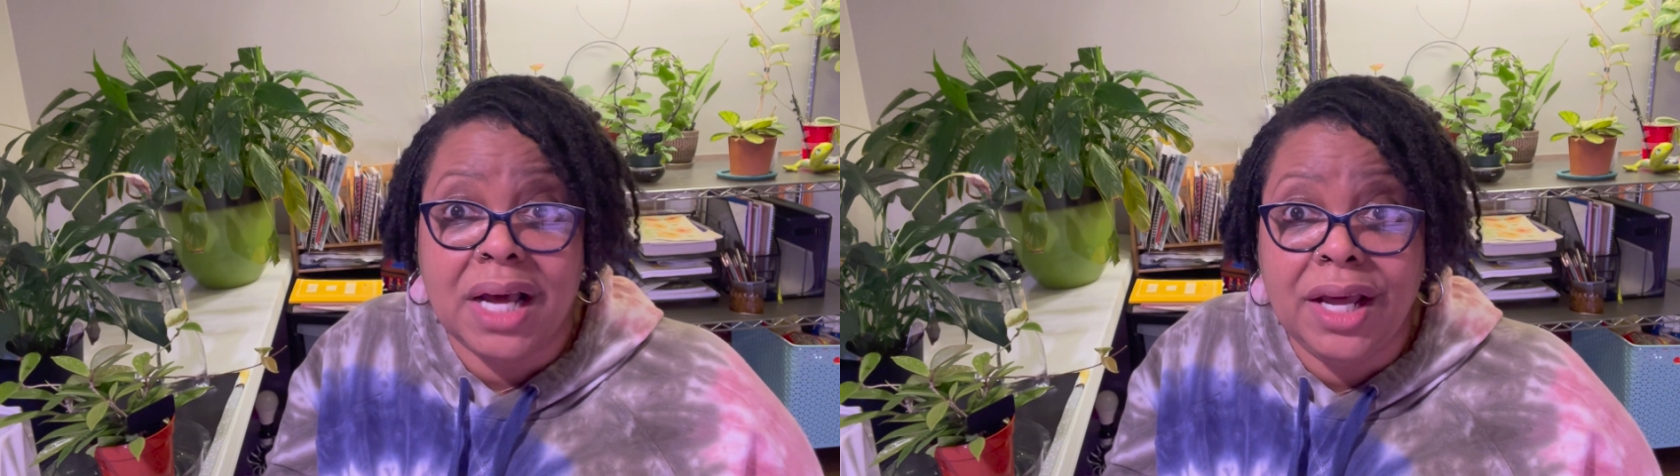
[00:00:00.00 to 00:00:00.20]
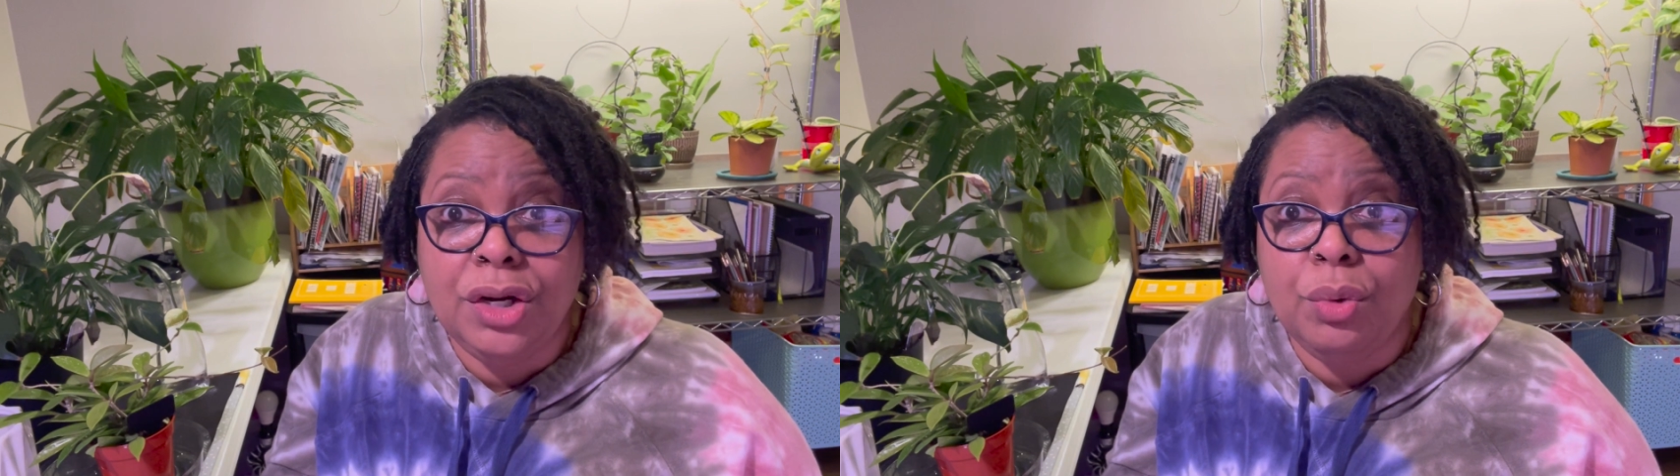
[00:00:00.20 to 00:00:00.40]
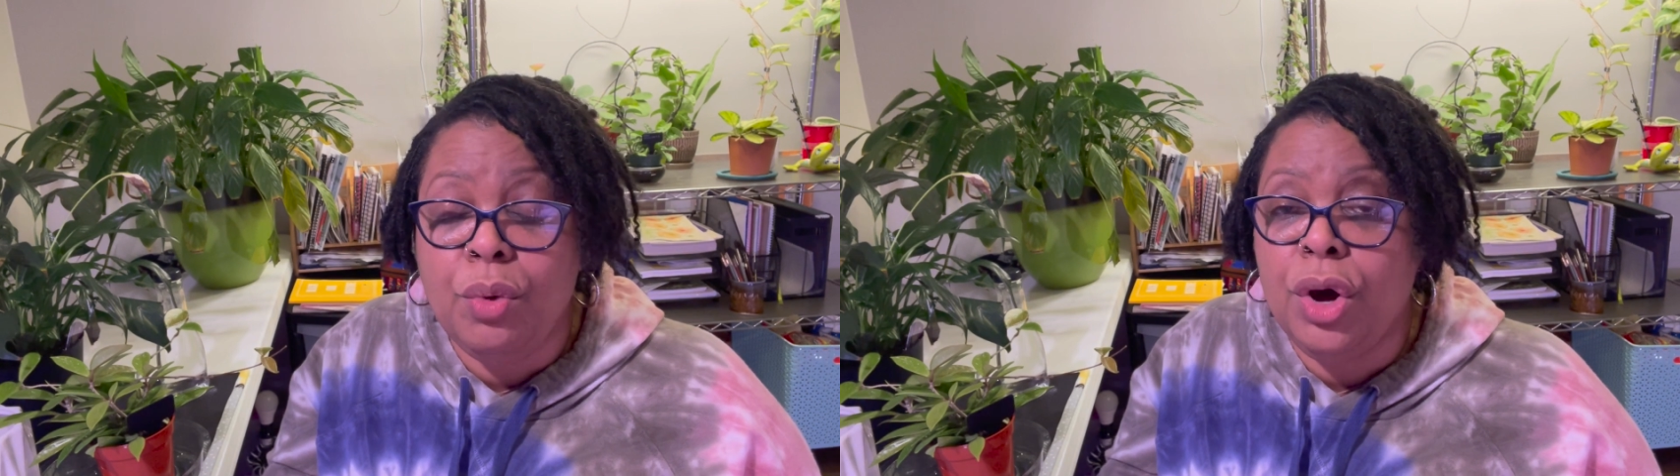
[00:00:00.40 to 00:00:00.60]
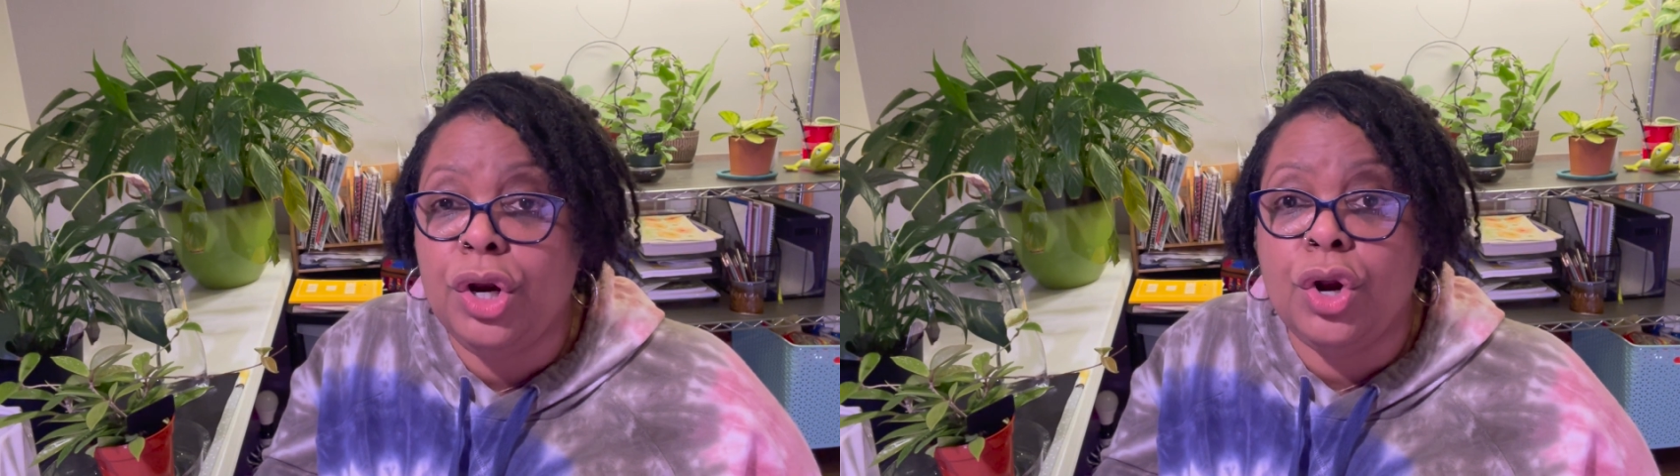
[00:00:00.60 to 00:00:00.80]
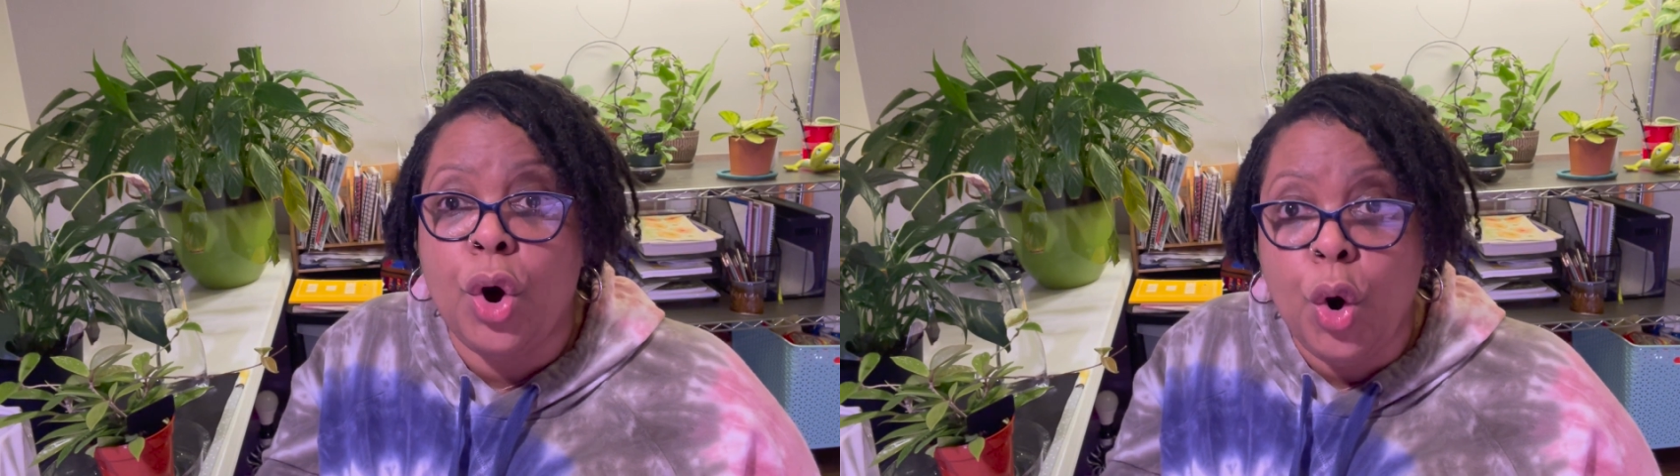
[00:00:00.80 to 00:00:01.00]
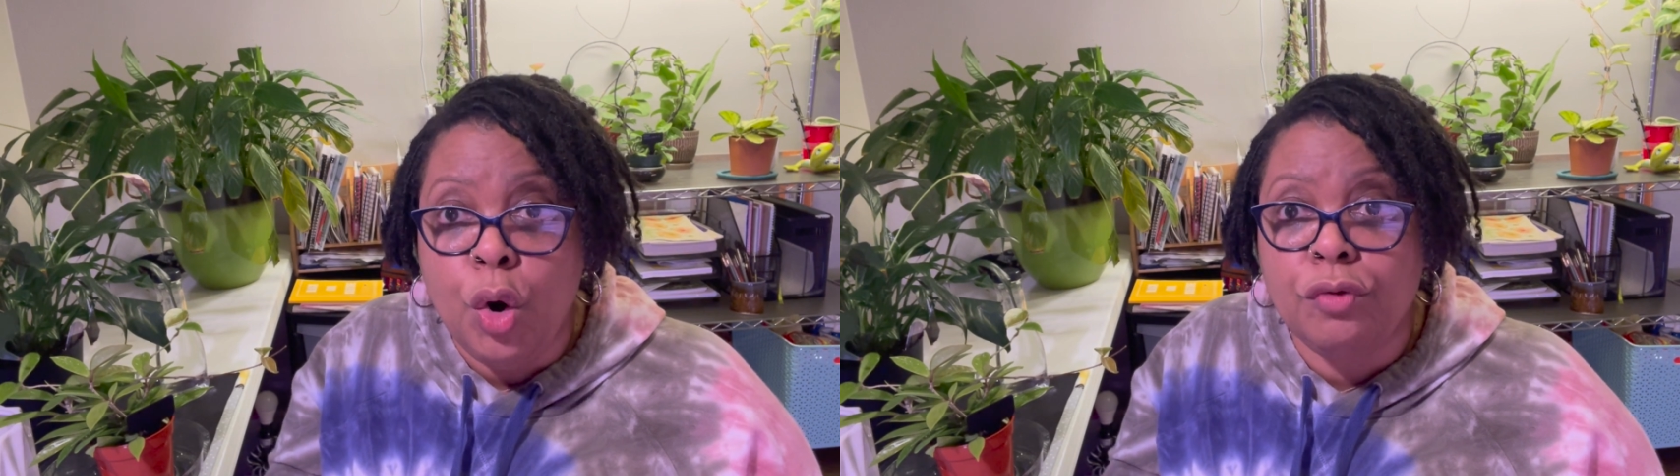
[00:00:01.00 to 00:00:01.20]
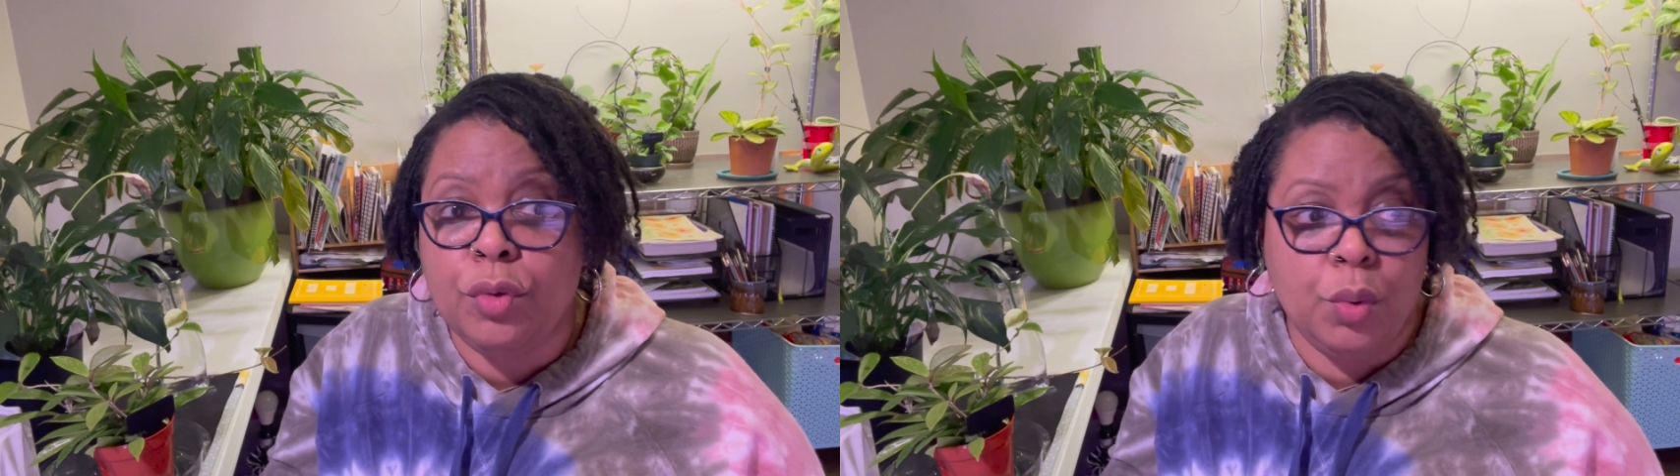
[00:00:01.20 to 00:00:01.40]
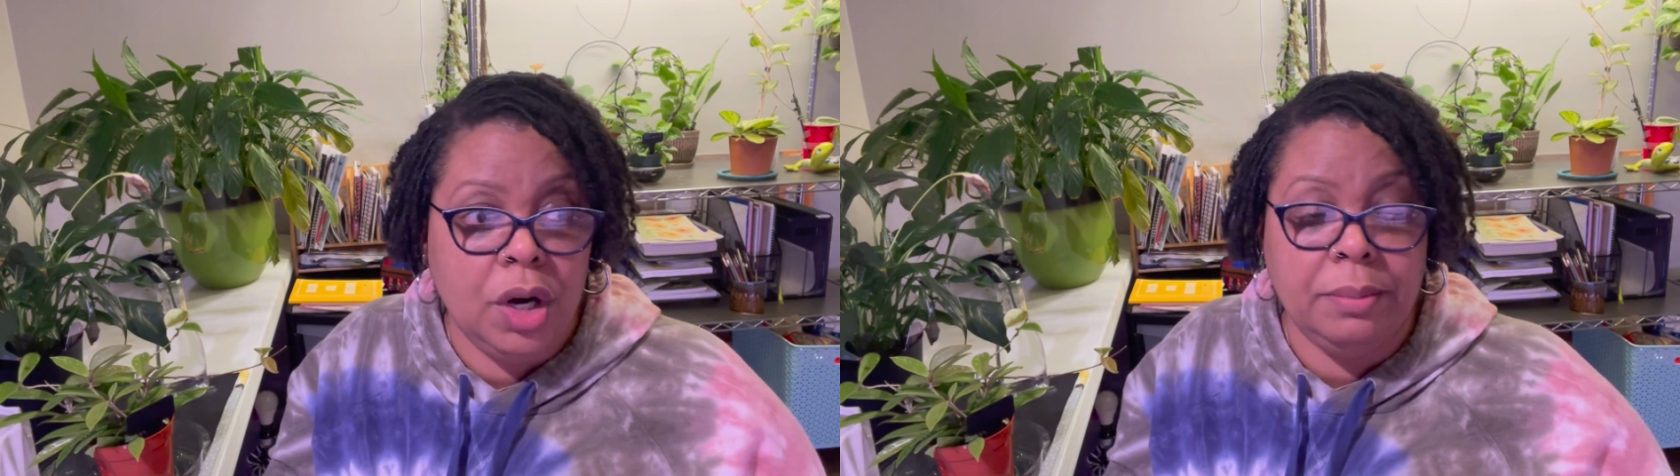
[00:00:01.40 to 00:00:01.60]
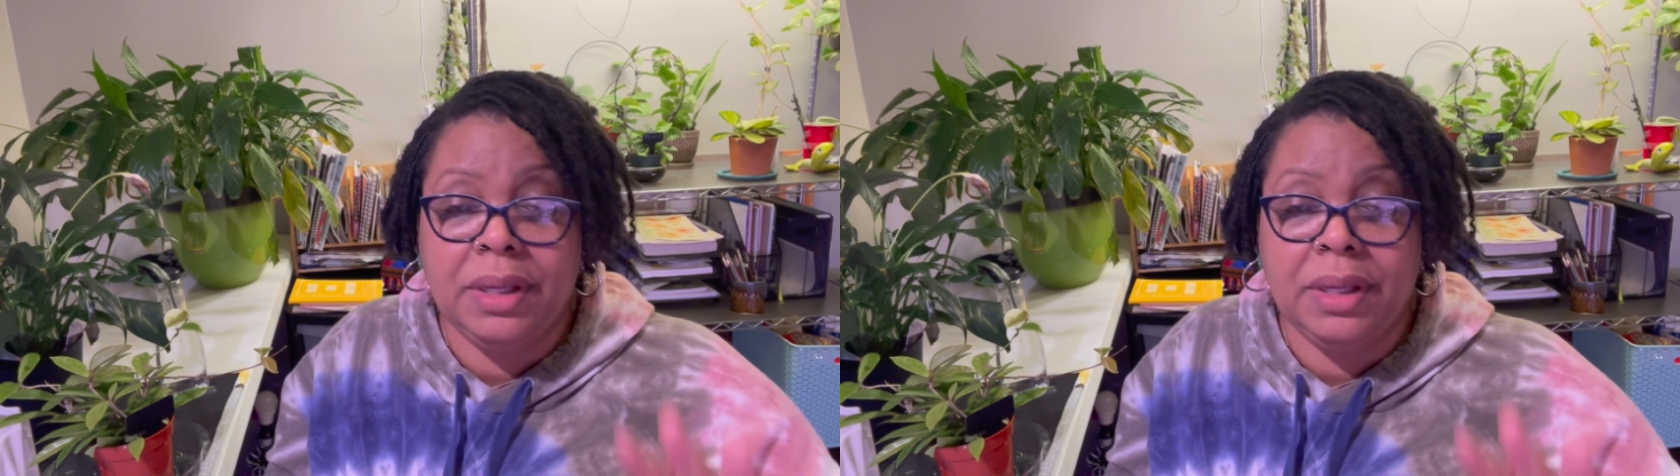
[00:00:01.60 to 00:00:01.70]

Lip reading: underwatered or overwatered,